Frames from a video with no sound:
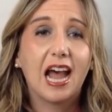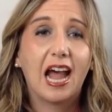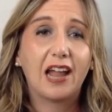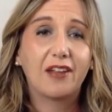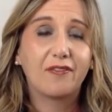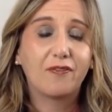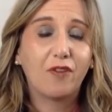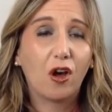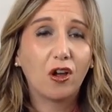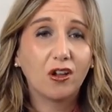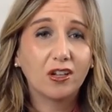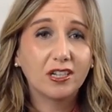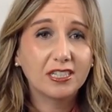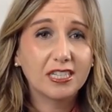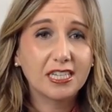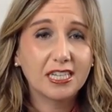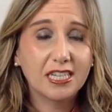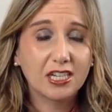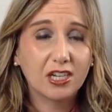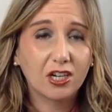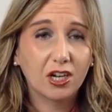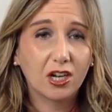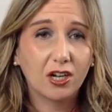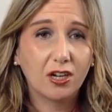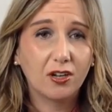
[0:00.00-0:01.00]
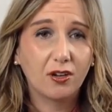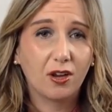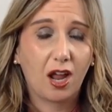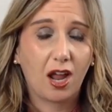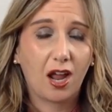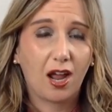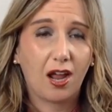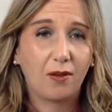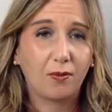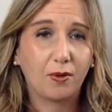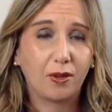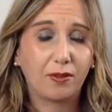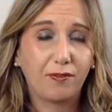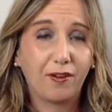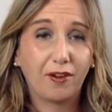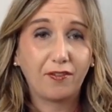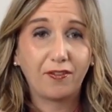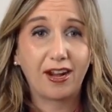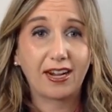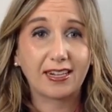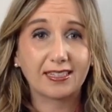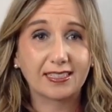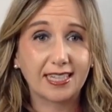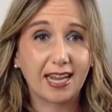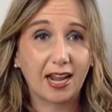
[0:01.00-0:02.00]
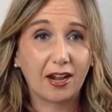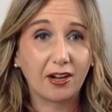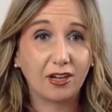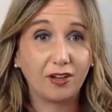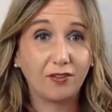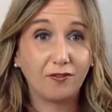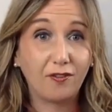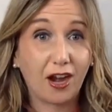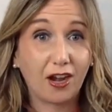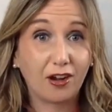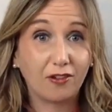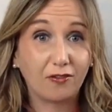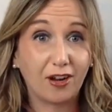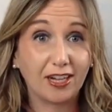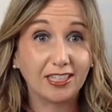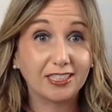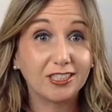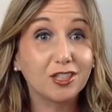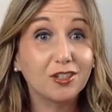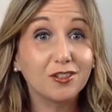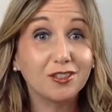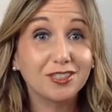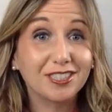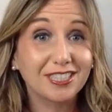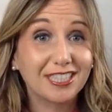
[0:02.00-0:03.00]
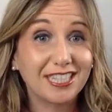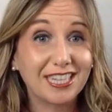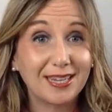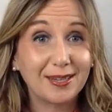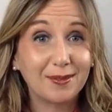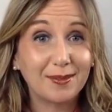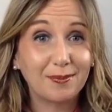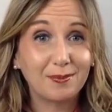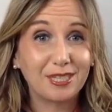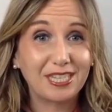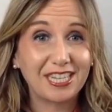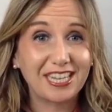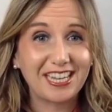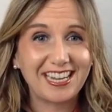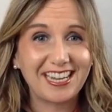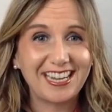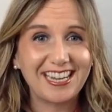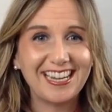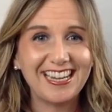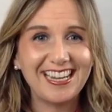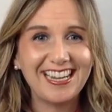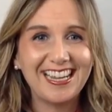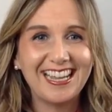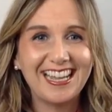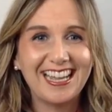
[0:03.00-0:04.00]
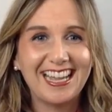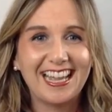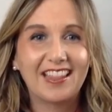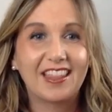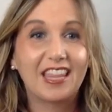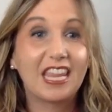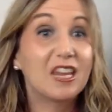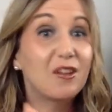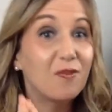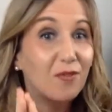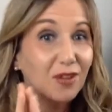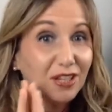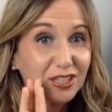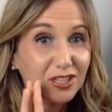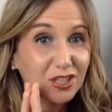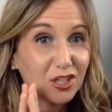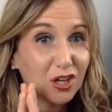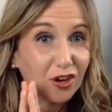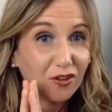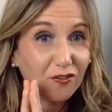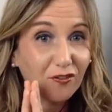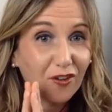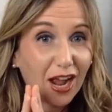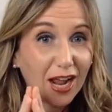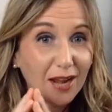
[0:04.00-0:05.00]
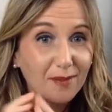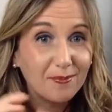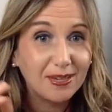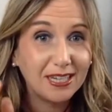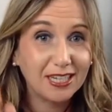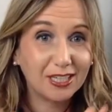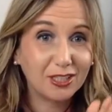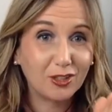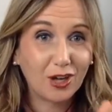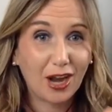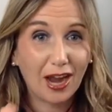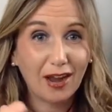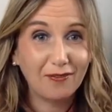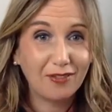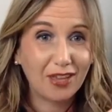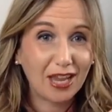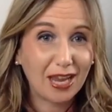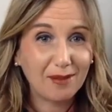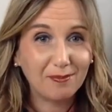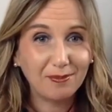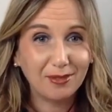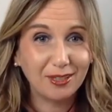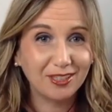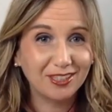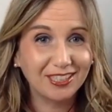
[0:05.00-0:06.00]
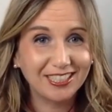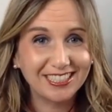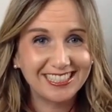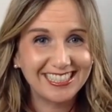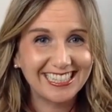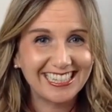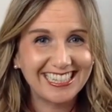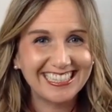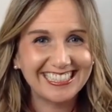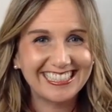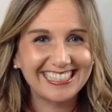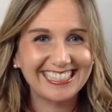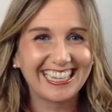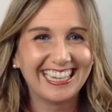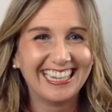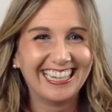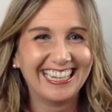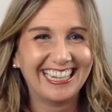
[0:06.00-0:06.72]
I volunteered uh, with Fairfax County Fire and Rescue as an EMT. They even certified me to drive the ambulances.